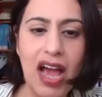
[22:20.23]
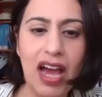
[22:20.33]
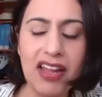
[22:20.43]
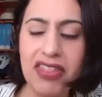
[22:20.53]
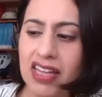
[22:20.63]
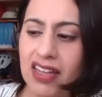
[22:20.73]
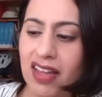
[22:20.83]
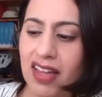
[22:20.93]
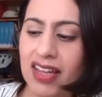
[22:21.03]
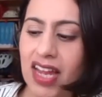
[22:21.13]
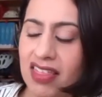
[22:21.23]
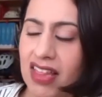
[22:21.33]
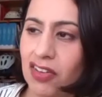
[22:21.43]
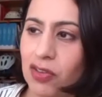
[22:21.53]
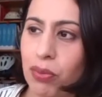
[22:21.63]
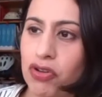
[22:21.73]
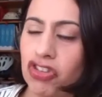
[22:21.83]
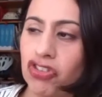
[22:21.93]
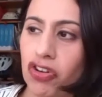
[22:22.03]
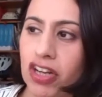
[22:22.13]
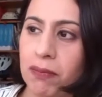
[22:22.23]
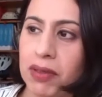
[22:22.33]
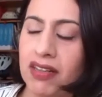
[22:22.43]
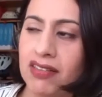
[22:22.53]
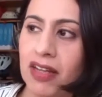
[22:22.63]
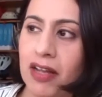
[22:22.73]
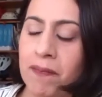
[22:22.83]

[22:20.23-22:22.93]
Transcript: And I think, again, that's pretty shocking, because